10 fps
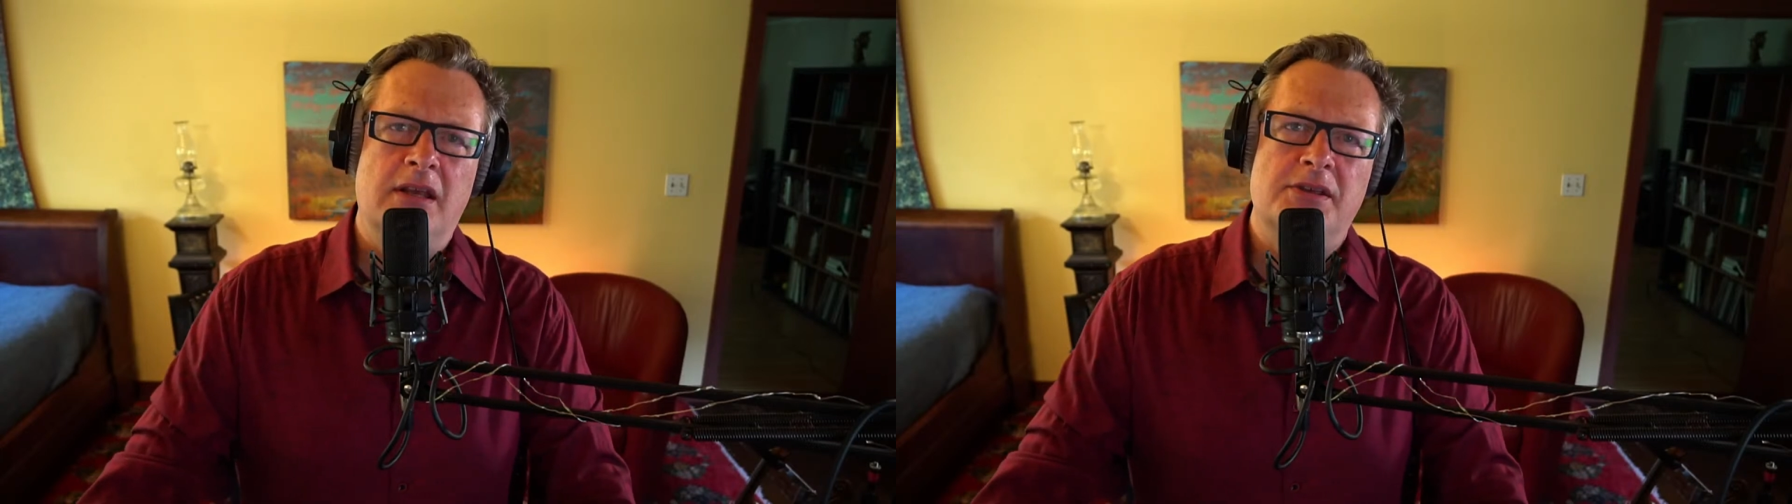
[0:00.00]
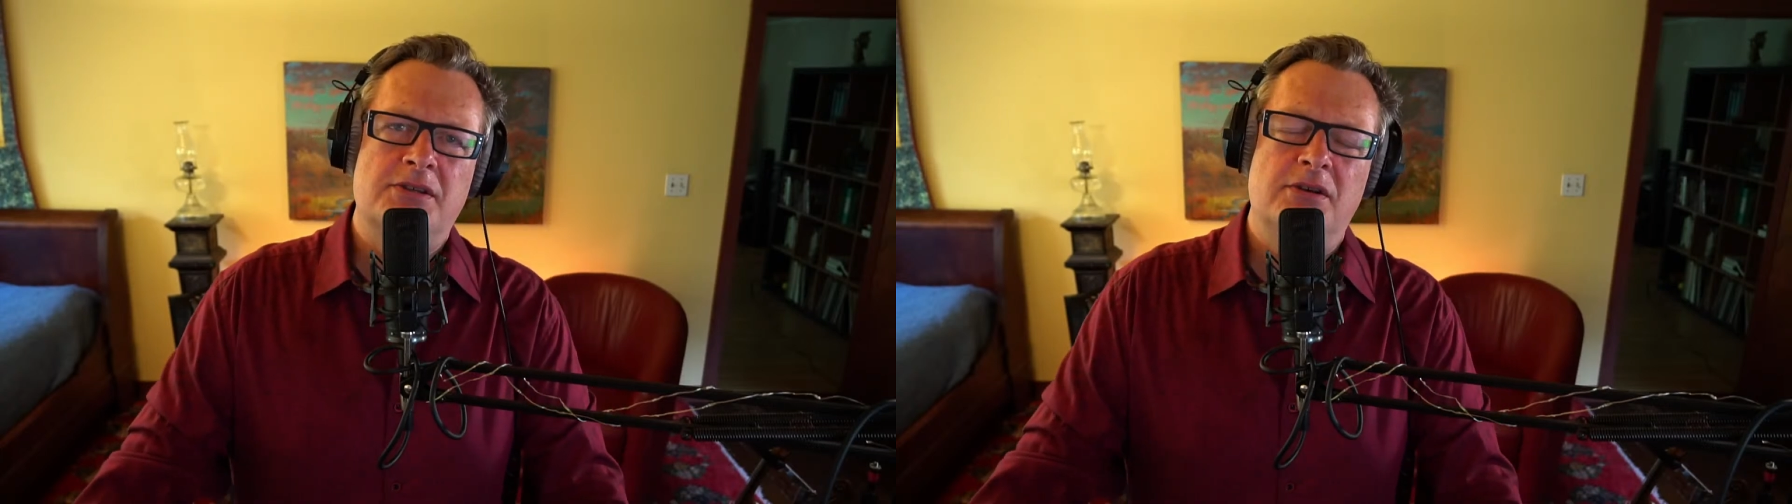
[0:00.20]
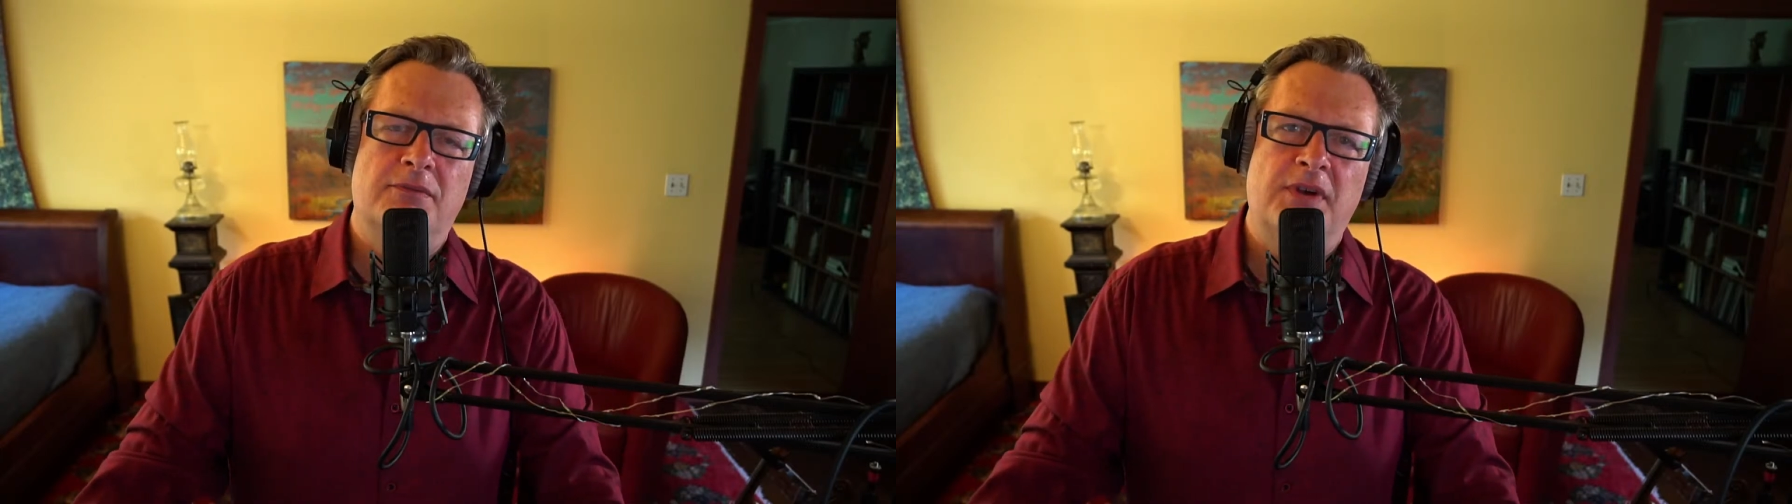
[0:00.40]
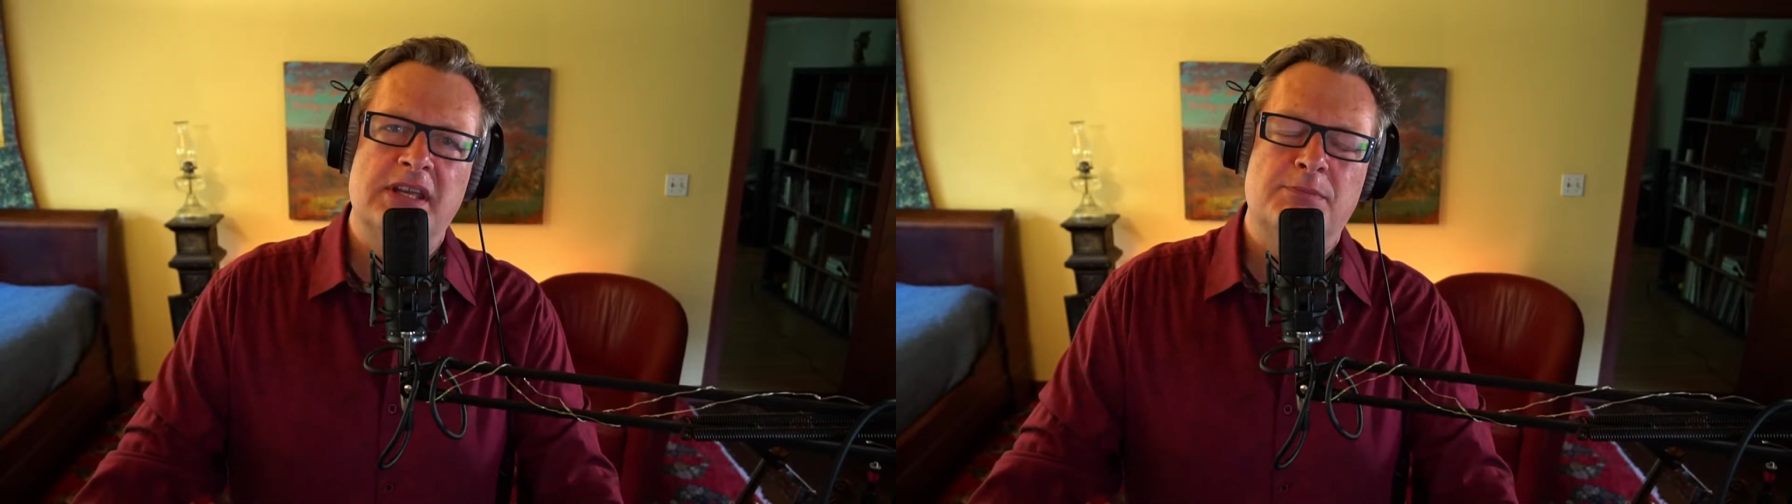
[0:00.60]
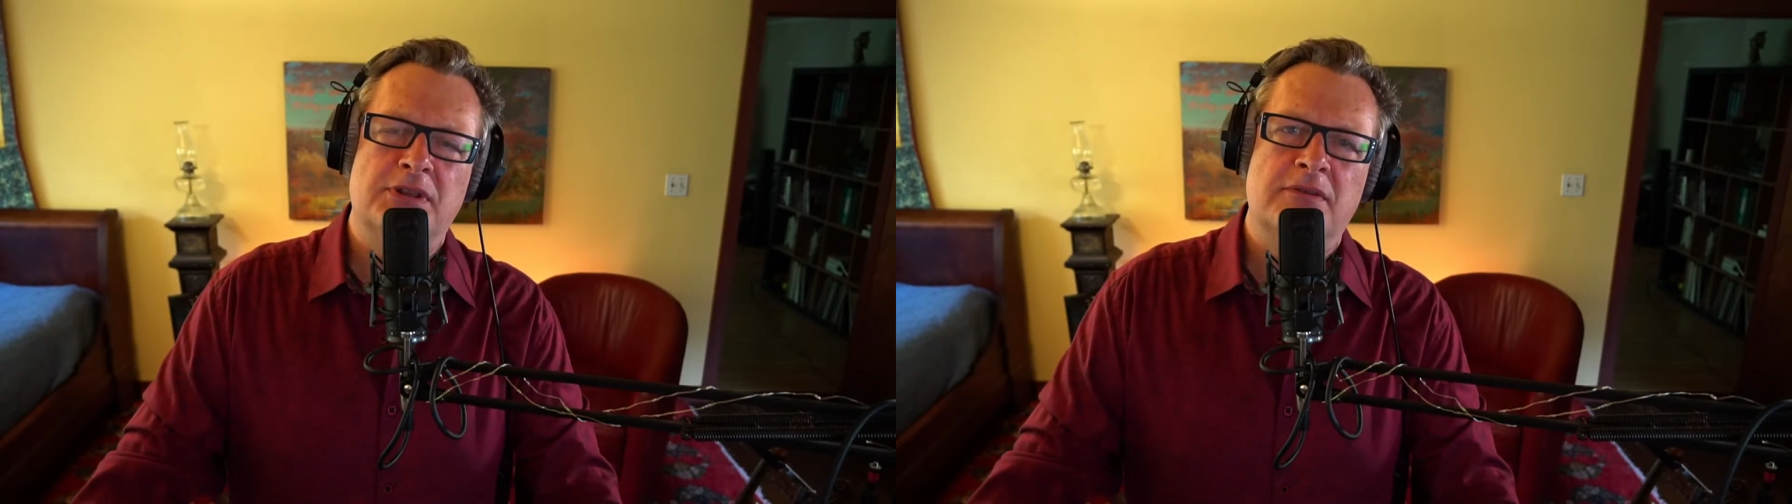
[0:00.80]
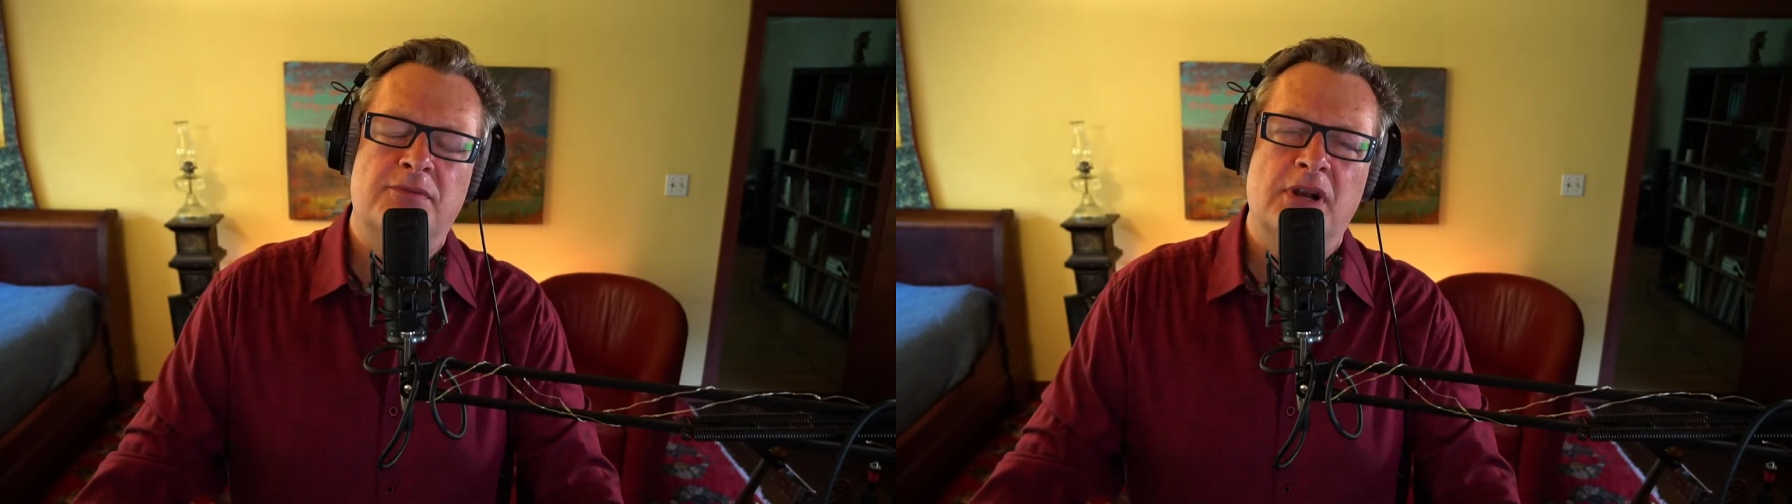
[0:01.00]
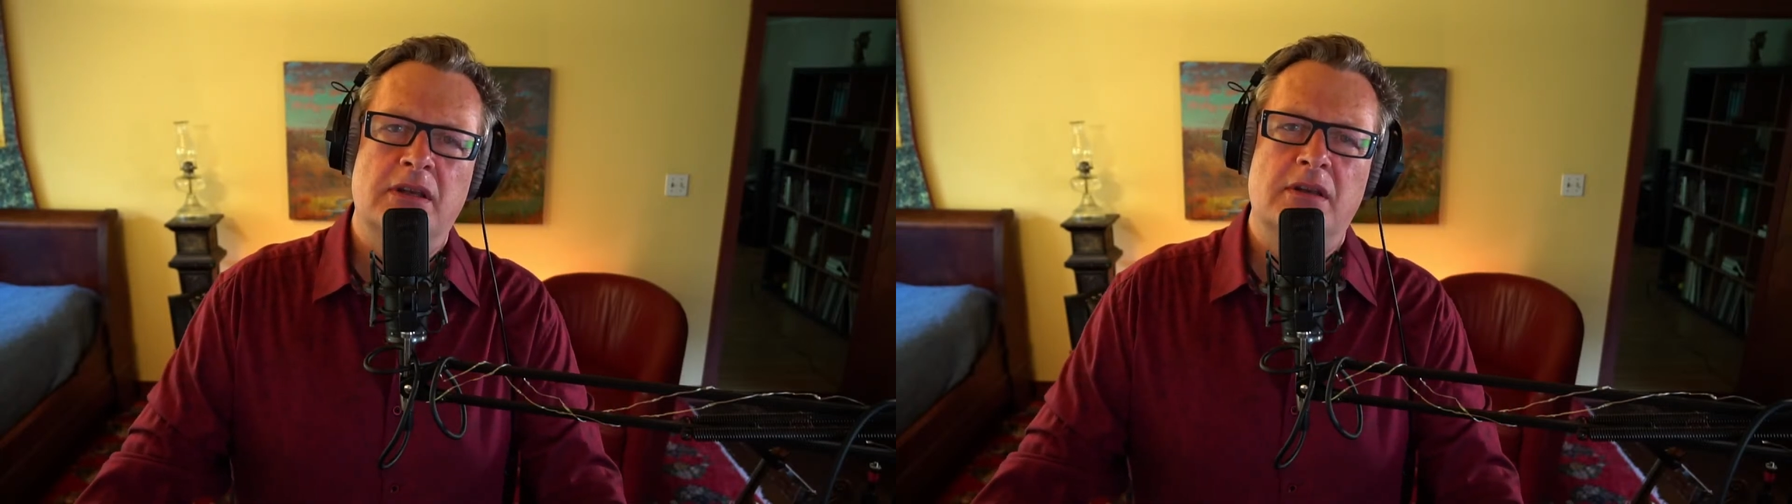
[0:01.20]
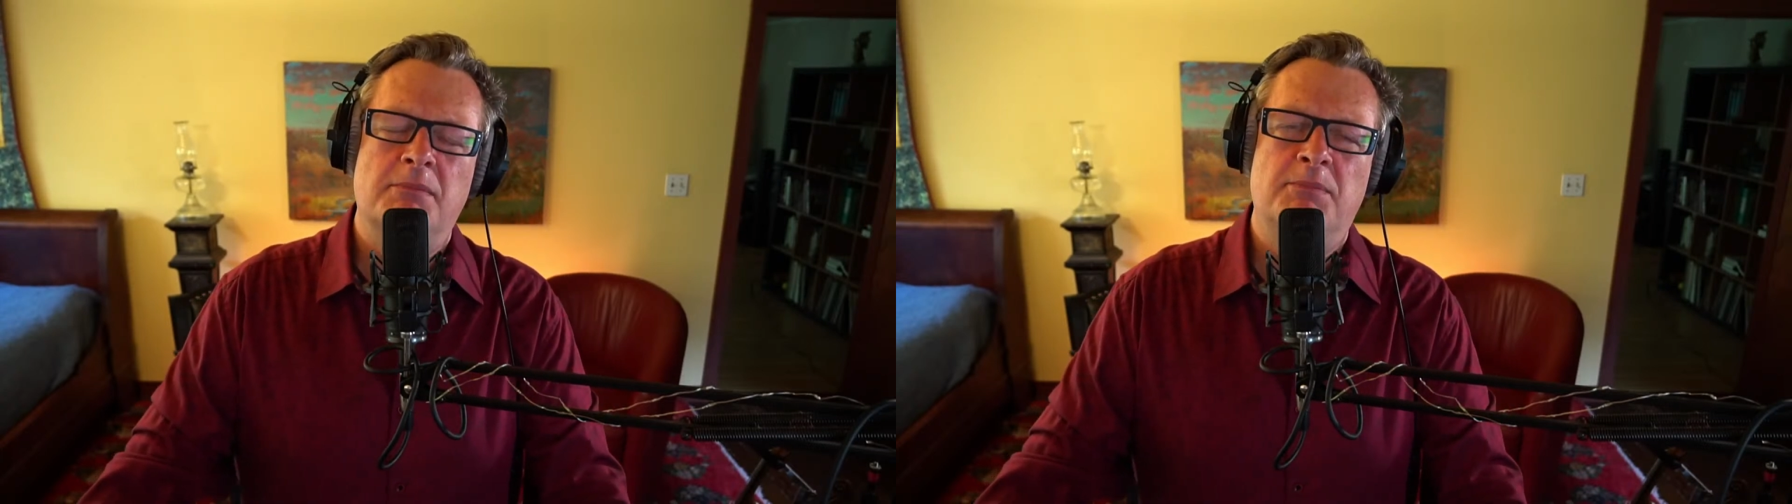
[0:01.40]
else to your face but the
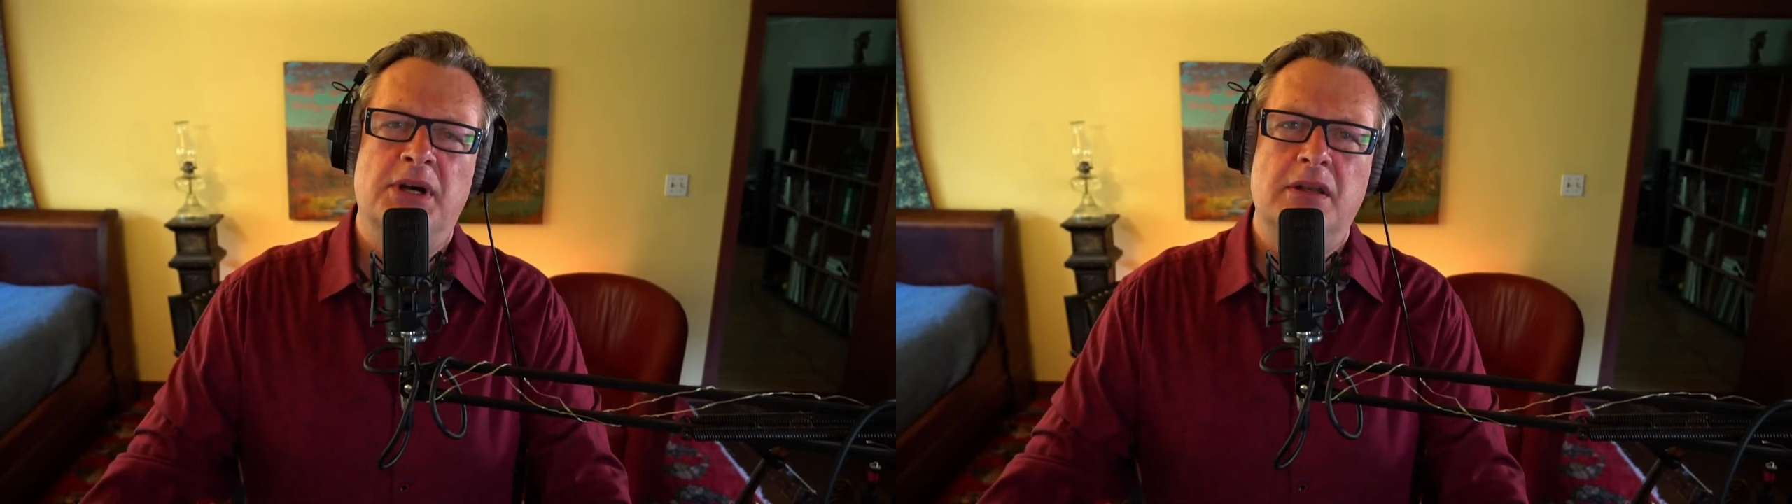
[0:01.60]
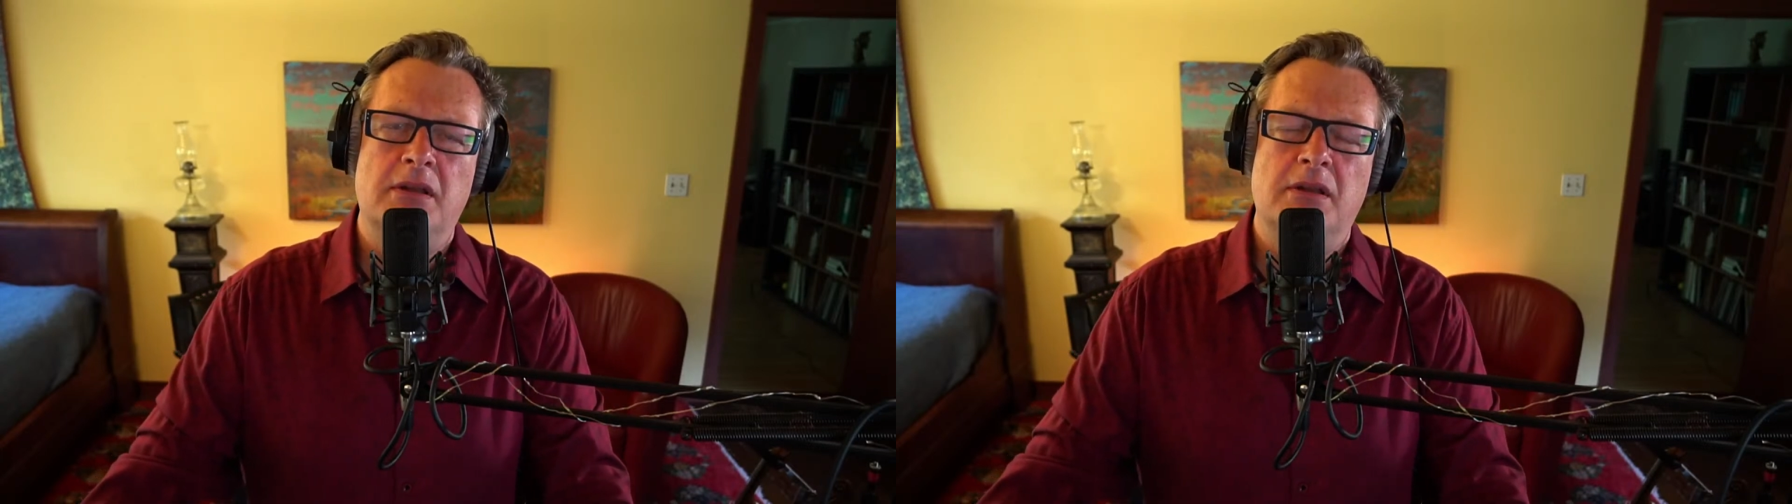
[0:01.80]
front, but